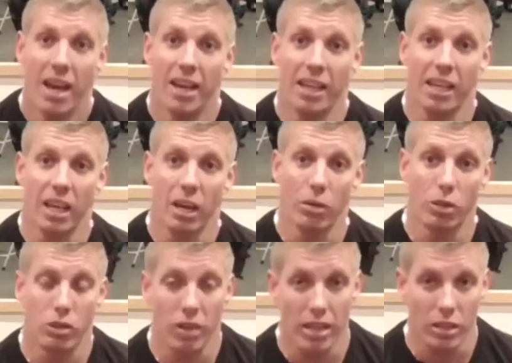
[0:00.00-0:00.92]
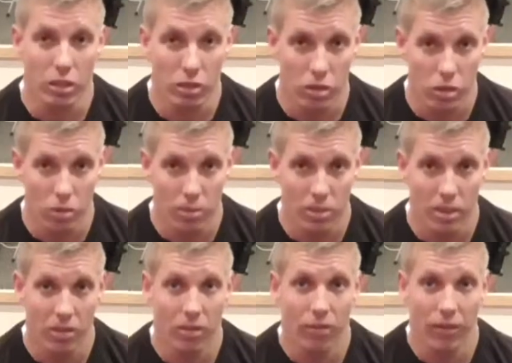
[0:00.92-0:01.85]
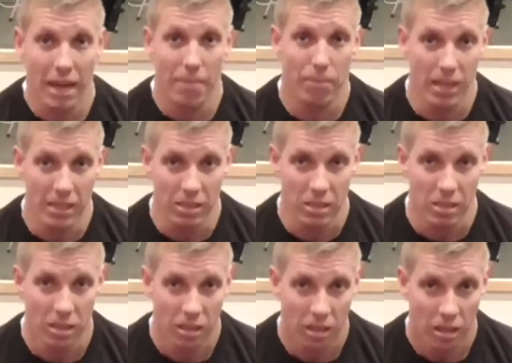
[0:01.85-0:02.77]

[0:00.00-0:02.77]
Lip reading: and then go straight to the superset on the flat bench